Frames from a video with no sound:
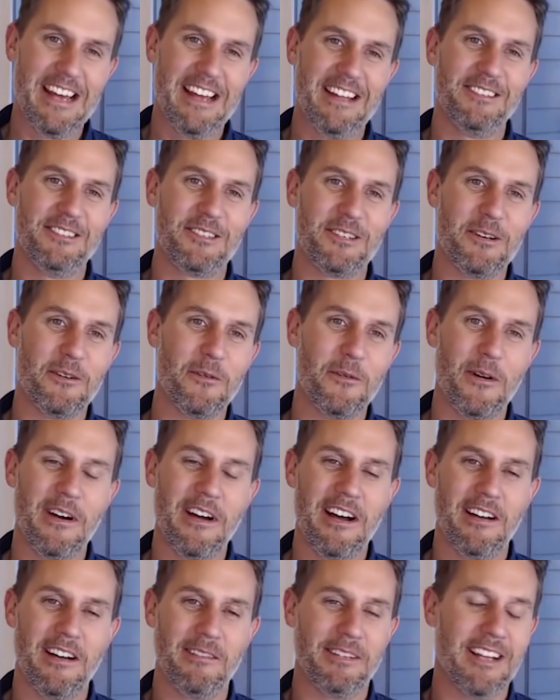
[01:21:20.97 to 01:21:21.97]
So
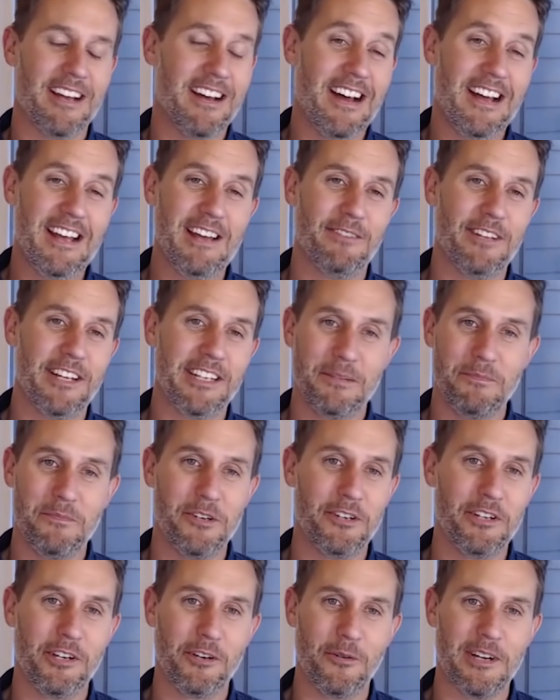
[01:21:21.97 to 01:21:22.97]
I have like a
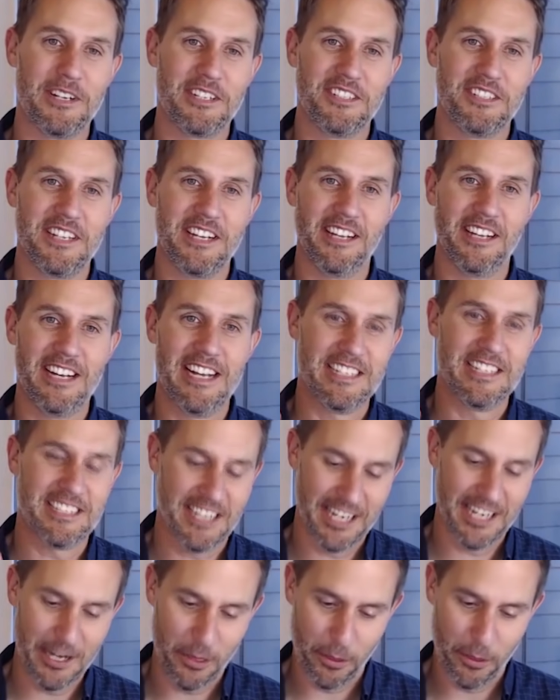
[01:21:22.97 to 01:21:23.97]
million questions I could ask. I
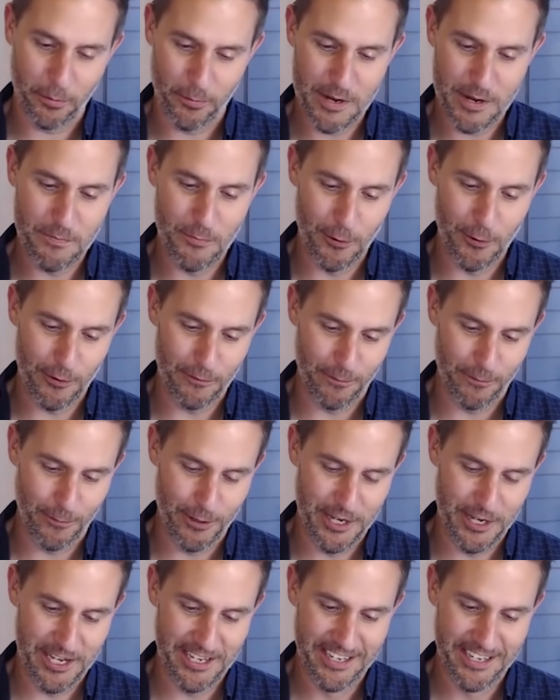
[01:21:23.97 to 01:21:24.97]
got three more for
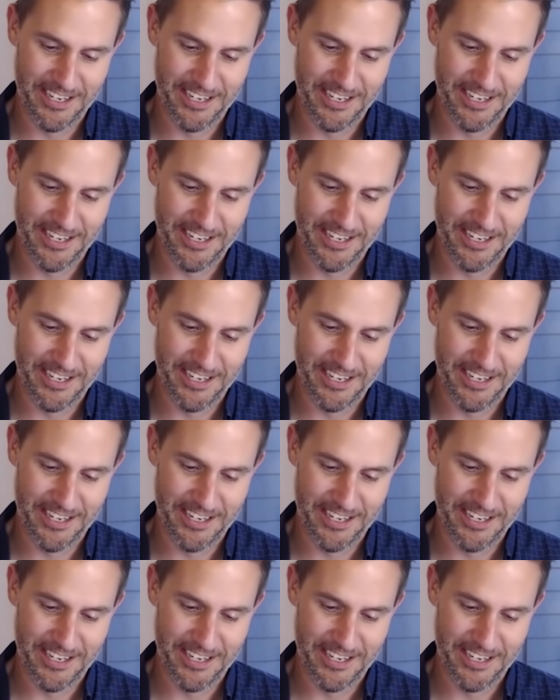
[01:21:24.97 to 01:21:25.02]
you.